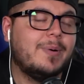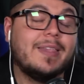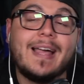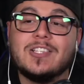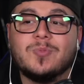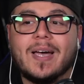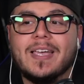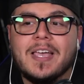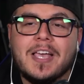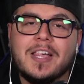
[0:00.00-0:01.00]
but that's
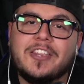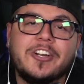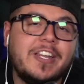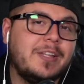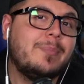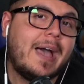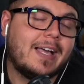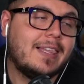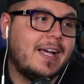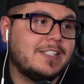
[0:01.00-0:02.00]
why they're getting
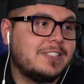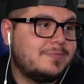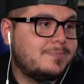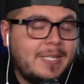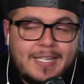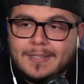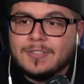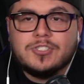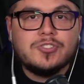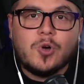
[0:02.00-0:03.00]
backlash. Me,
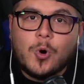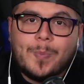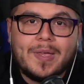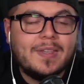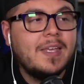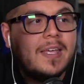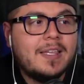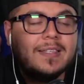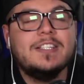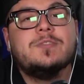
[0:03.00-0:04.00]
just open
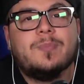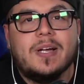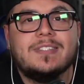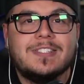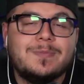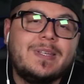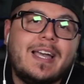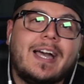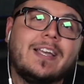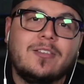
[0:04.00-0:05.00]
these presents
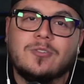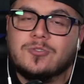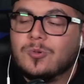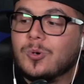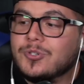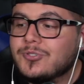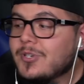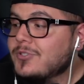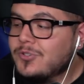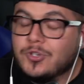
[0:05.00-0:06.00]
behind closed doors
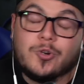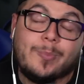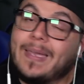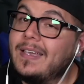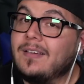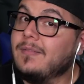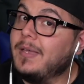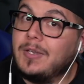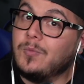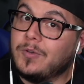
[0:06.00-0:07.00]
so you don't make
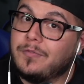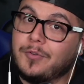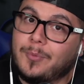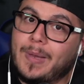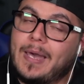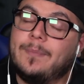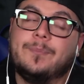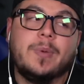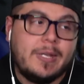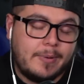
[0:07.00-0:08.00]
anyone feel bad.
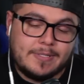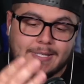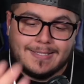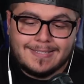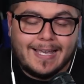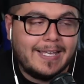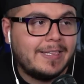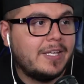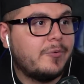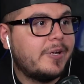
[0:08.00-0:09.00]
But anyways,
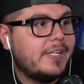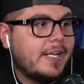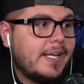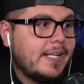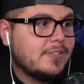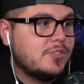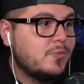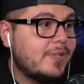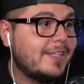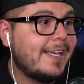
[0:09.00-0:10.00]
second thing we're gonna get into
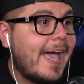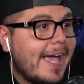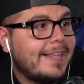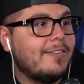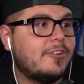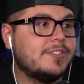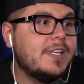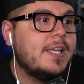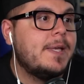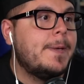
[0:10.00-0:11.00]
with the Aguilars,
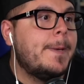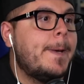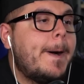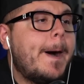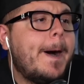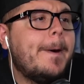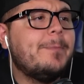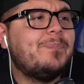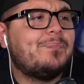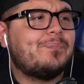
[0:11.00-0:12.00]

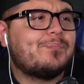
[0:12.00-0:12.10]
um,